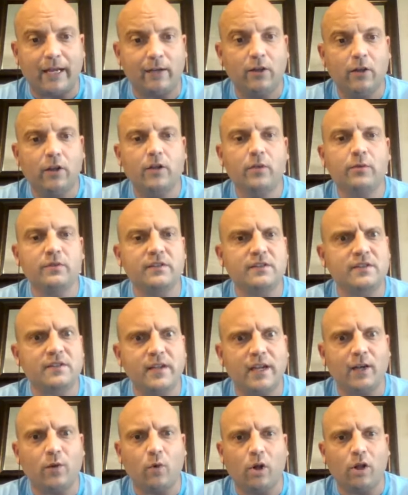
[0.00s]
It was a
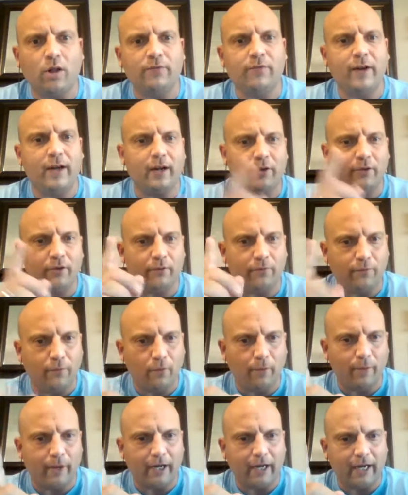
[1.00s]
state qualifier in the
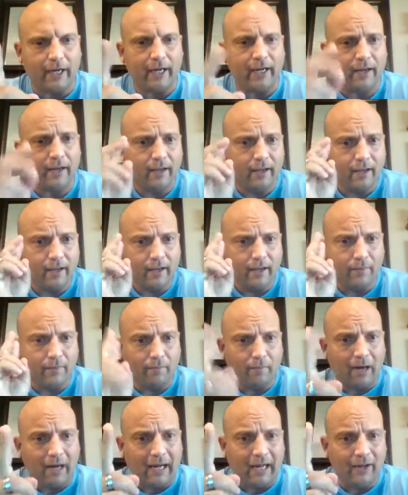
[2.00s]
4x8,
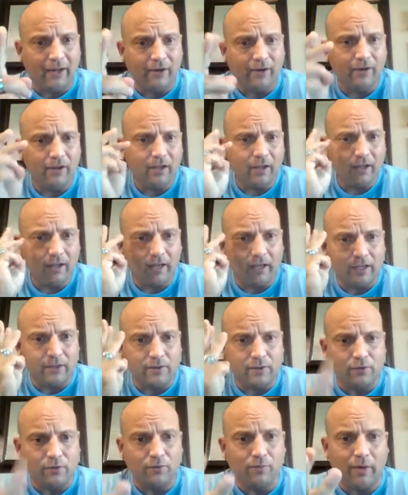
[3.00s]
mile, and
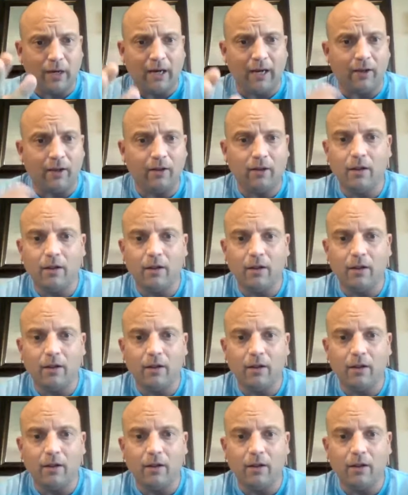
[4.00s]
2 mile.